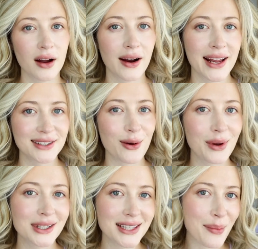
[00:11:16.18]
All right, so I'm
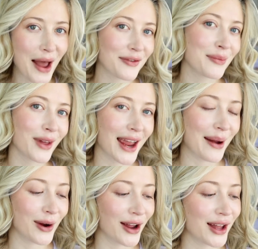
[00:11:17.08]
gonna step back from the
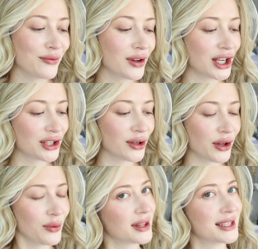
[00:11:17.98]
camera and really show
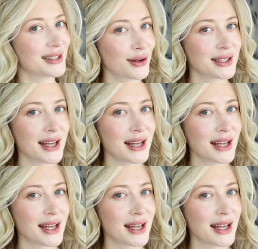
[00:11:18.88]
you what this looks